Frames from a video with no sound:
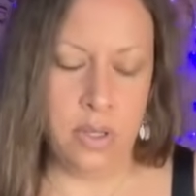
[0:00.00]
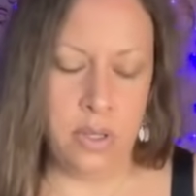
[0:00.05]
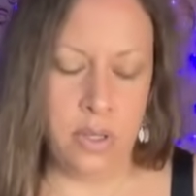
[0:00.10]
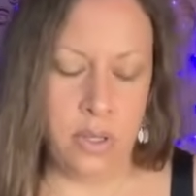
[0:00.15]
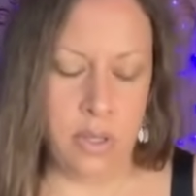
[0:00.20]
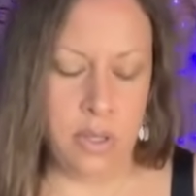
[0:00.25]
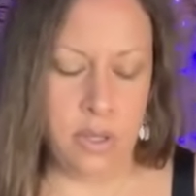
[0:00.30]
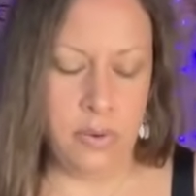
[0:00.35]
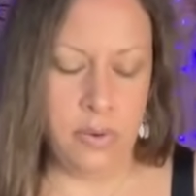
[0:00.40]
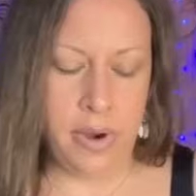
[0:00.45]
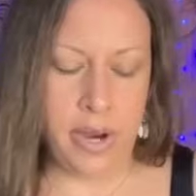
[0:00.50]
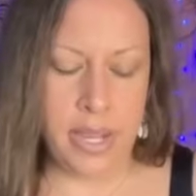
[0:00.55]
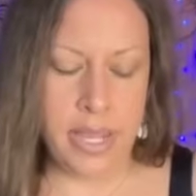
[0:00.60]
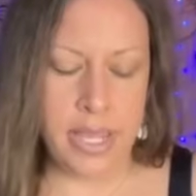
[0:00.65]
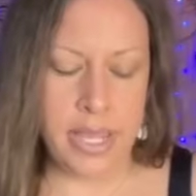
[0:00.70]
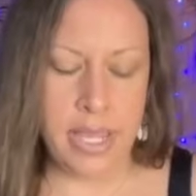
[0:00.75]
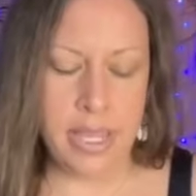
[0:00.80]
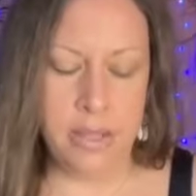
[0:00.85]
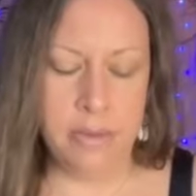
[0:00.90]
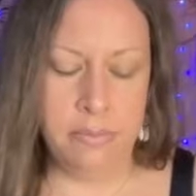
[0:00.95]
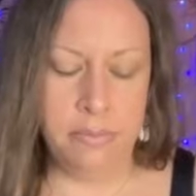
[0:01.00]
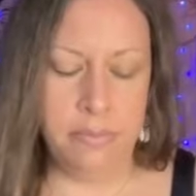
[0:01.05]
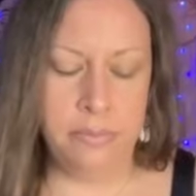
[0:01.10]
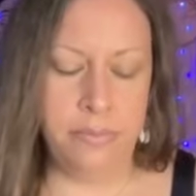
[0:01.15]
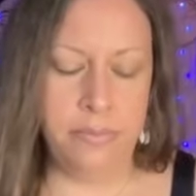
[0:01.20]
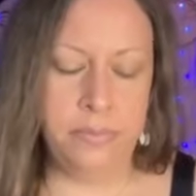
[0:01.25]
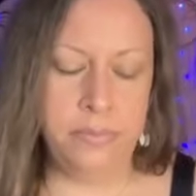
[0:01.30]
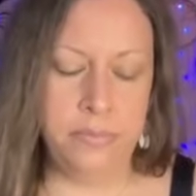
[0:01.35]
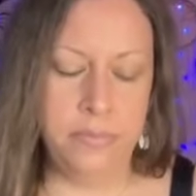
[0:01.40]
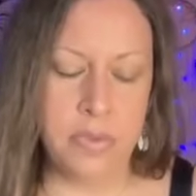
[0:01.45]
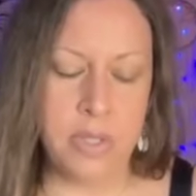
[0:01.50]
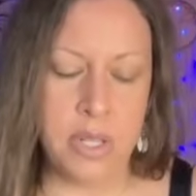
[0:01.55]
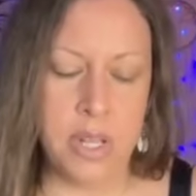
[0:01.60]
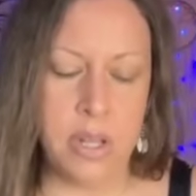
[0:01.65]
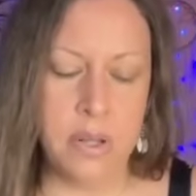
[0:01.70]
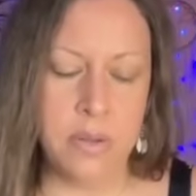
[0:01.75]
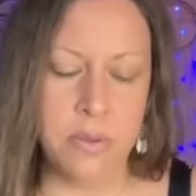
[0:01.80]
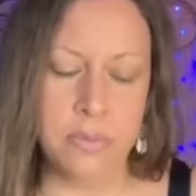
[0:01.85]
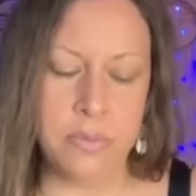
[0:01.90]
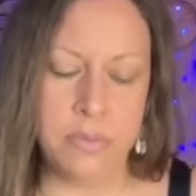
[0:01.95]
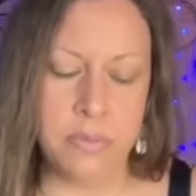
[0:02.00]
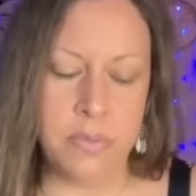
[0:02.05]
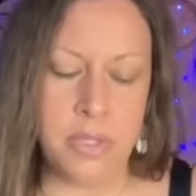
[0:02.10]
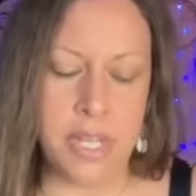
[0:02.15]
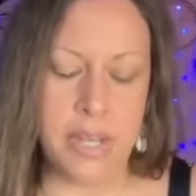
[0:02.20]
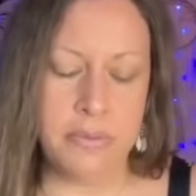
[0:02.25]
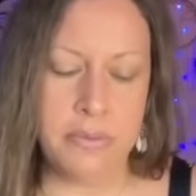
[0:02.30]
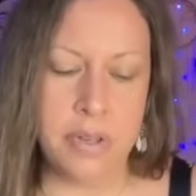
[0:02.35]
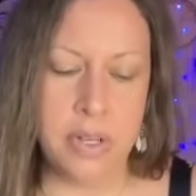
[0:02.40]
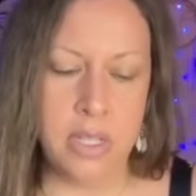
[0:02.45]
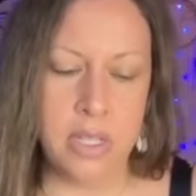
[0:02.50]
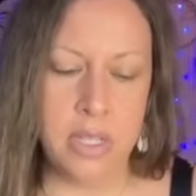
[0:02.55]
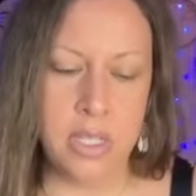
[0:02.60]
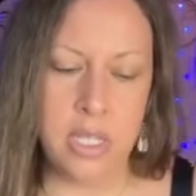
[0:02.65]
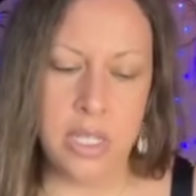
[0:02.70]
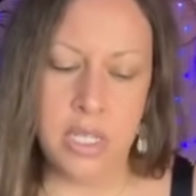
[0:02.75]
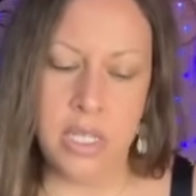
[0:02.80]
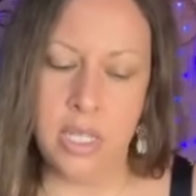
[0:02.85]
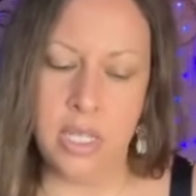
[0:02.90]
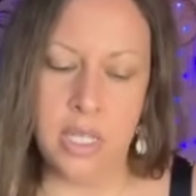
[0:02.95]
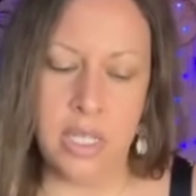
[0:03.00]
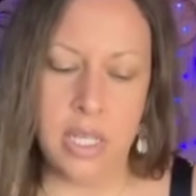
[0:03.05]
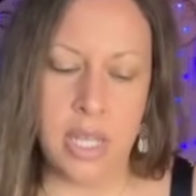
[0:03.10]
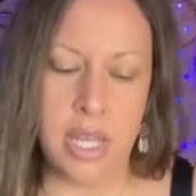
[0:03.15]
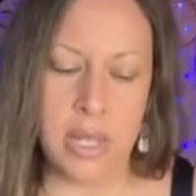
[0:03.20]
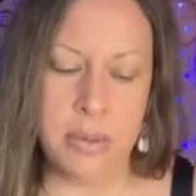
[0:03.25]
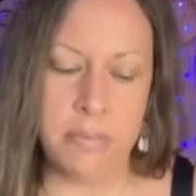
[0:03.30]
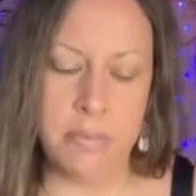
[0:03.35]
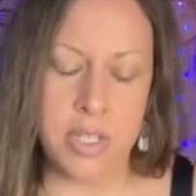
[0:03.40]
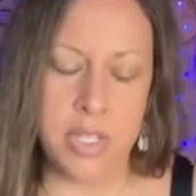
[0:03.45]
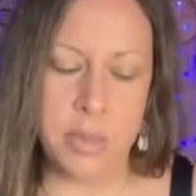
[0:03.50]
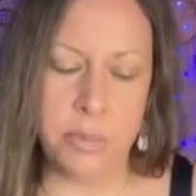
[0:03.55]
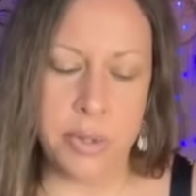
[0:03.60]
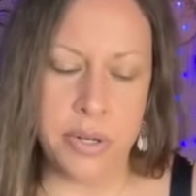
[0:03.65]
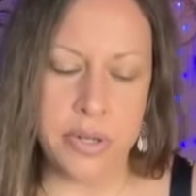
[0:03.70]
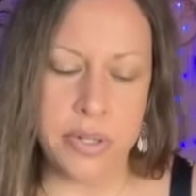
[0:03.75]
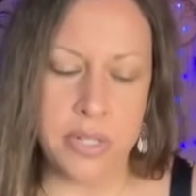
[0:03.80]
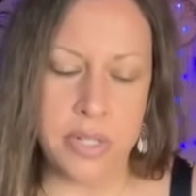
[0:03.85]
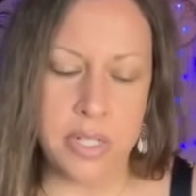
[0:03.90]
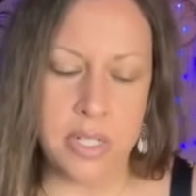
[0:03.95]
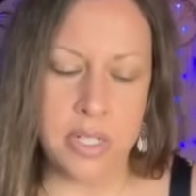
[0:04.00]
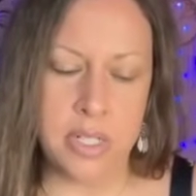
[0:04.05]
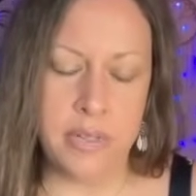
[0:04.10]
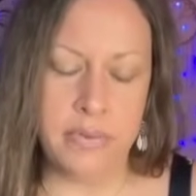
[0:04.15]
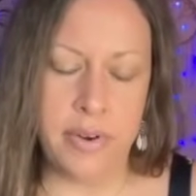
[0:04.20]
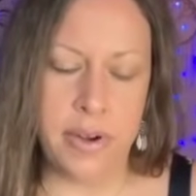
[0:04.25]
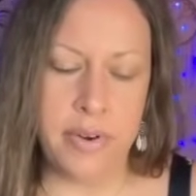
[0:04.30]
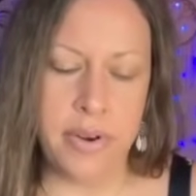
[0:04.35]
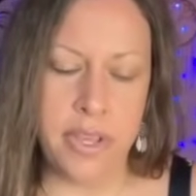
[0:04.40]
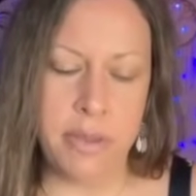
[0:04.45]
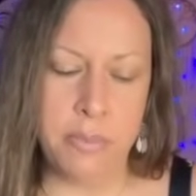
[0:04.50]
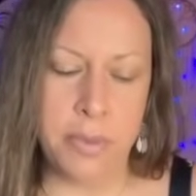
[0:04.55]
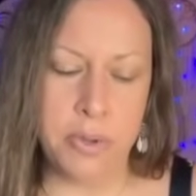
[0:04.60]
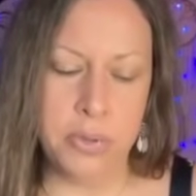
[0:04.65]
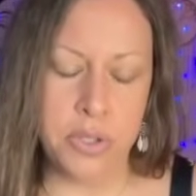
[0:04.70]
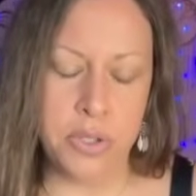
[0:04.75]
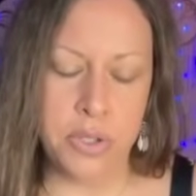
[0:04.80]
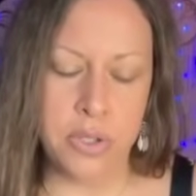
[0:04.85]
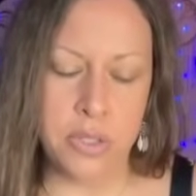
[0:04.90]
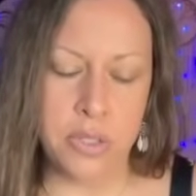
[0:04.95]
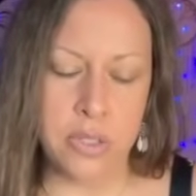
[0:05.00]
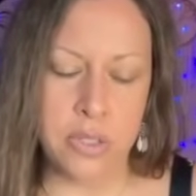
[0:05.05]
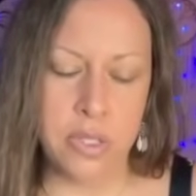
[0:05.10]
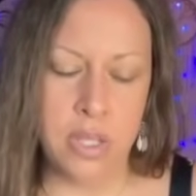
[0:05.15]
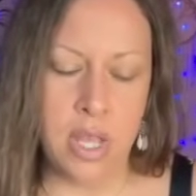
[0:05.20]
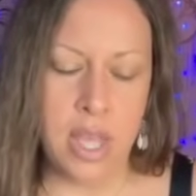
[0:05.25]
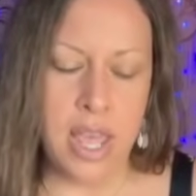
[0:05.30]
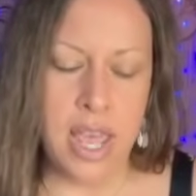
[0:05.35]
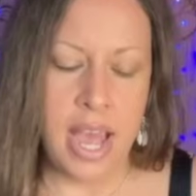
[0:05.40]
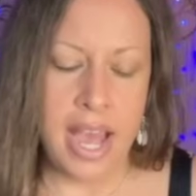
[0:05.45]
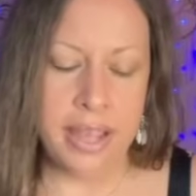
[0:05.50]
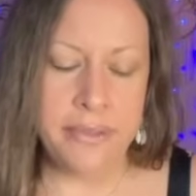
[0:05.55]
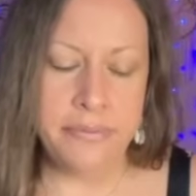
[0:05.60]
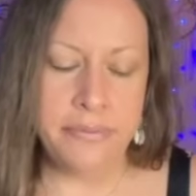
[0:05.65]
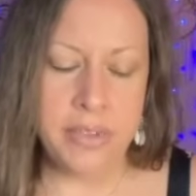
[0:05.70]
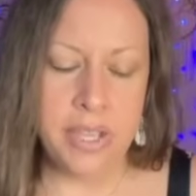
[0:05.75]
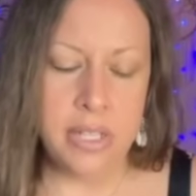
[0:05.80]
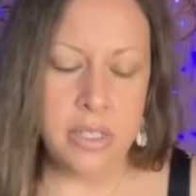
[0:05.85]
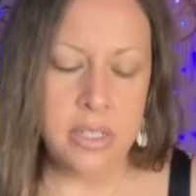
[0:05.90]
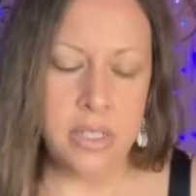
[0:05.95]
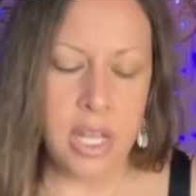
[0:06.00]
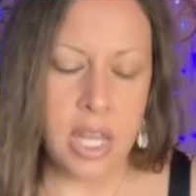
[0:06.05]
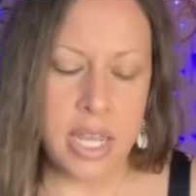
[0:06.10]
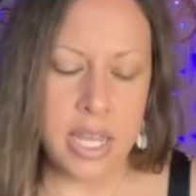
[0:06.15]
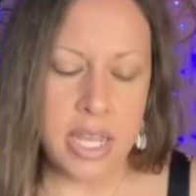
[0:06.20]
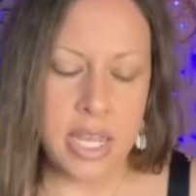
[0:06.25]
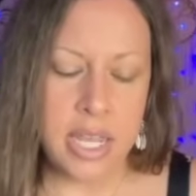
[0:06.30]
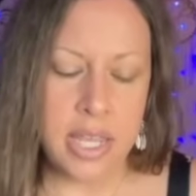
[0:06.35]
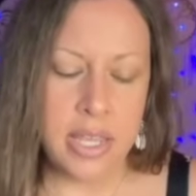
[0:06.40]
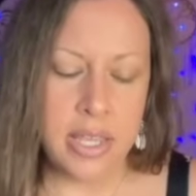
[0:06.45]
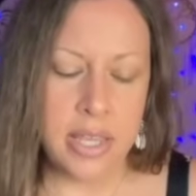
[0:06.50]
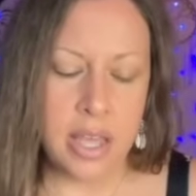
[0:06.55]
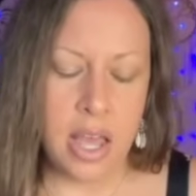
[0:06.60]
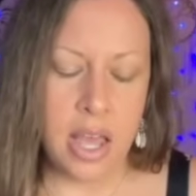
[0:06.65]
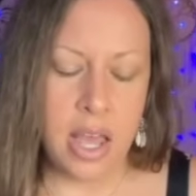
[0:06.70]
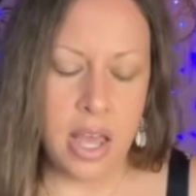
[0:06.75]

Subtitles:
All right. So definitely this person's very emotional. I feel like,